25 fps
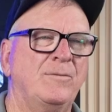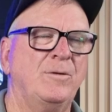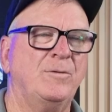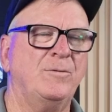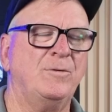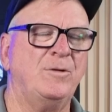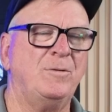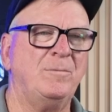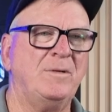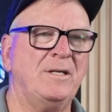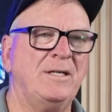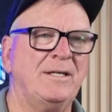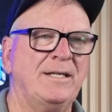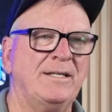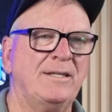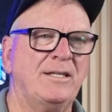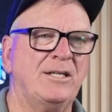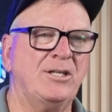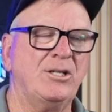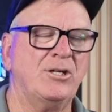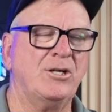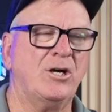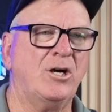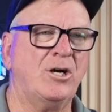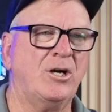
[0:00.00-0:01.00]
We would meet at
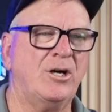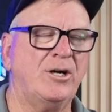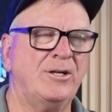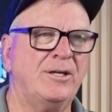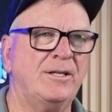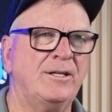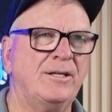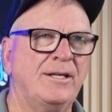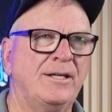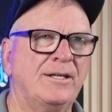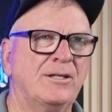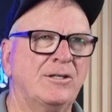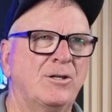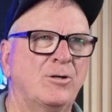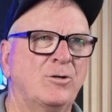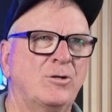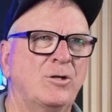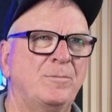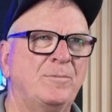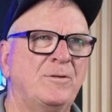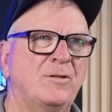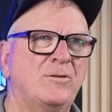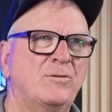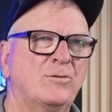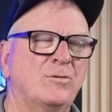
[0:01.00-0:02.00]
the yard and
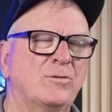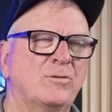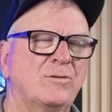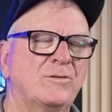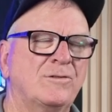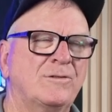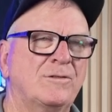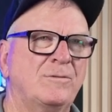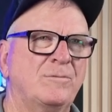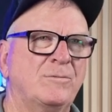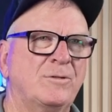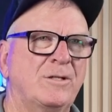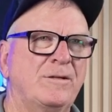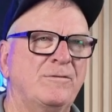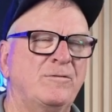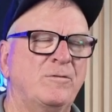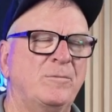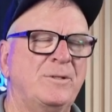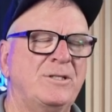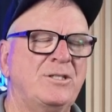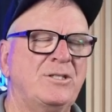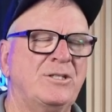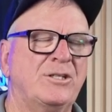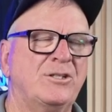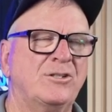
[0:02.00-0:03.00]
load up the tools and
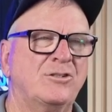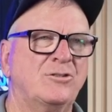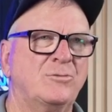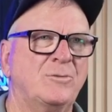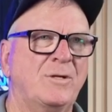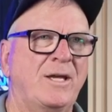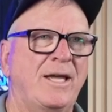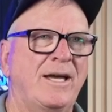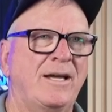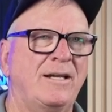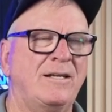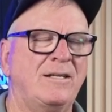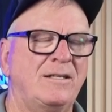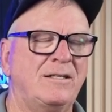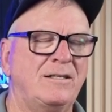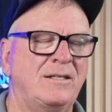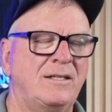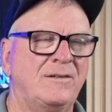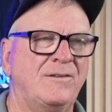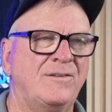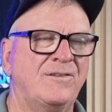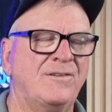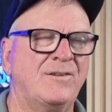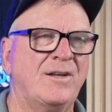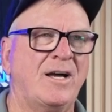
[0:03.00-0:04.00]
whatever materials we had
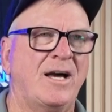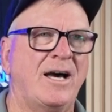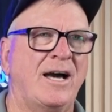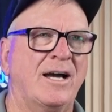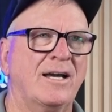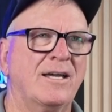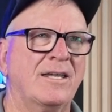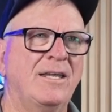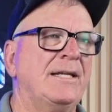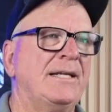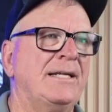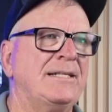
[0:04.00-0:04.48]
in stock.